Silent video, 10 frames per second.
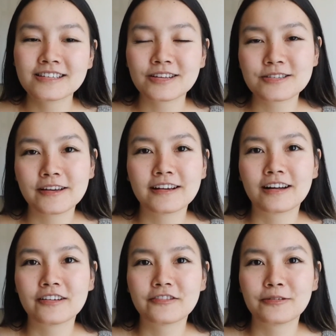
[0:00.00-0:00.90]
That's why I
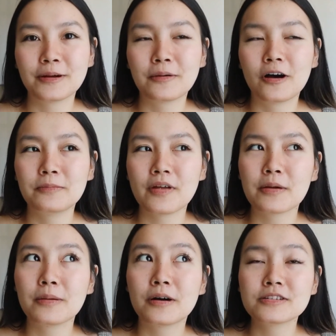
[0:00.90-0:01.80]
got it for my mom. And
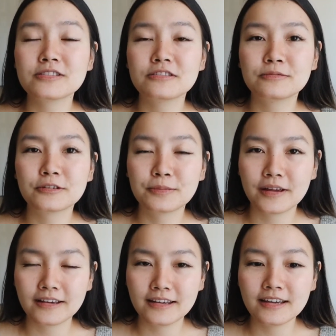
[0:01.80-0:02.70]
my mom is super
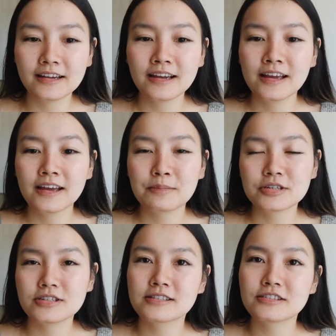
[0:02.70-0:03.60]
picky, but
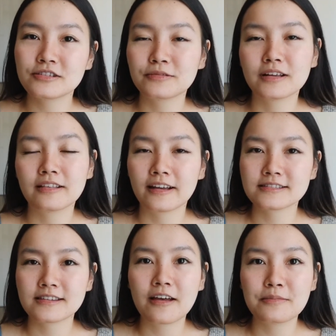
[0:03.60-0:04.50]
she says she really likes
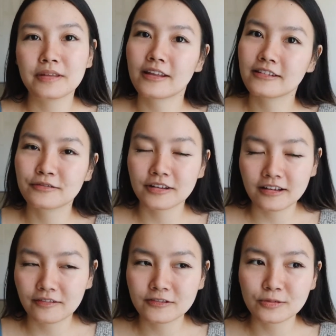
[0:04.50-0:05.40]
them and that they're really
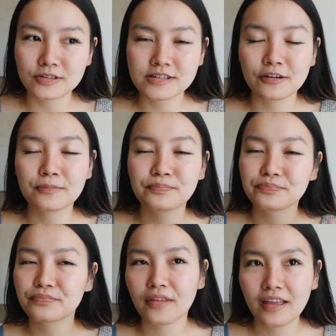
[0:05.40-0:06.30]
comfortable, so
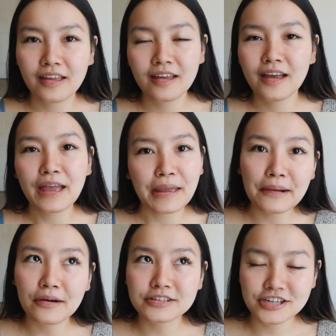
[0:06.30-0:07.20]
it
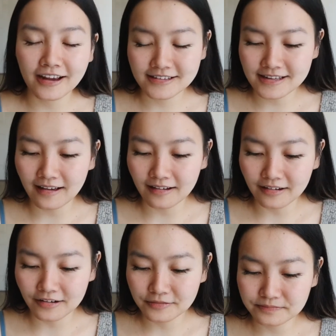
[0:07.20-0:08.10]
all checks
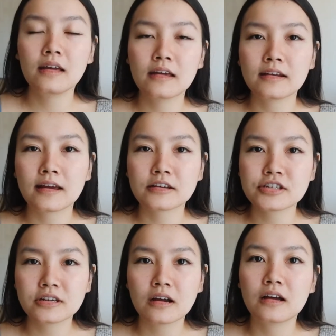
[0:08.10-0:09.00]
out. And I
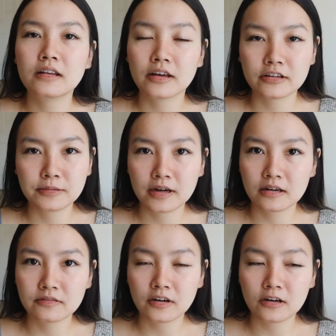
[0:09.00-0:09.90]
actually got another pair
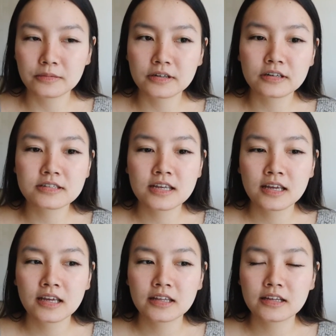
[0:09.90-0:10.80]
of Allbirds.
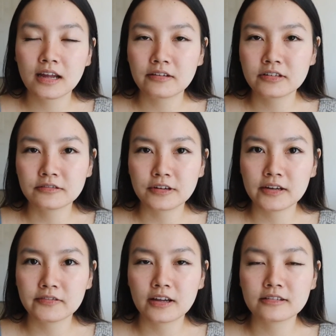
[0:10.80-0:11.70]
They haven't
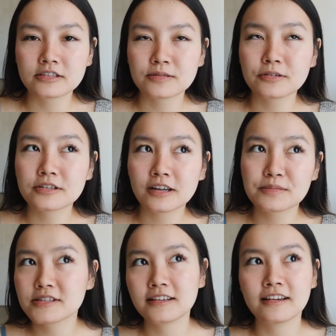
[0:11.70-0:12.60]
arrived yet. They're supposed to come
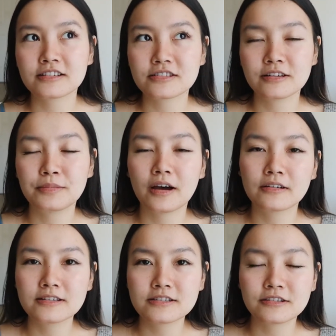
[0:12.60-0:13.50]
today actually, but I'll
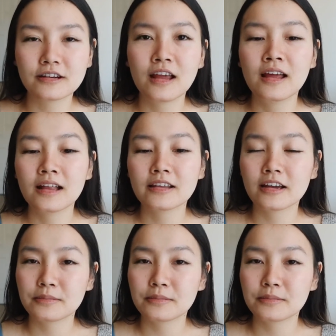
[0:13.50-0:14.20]
insert like a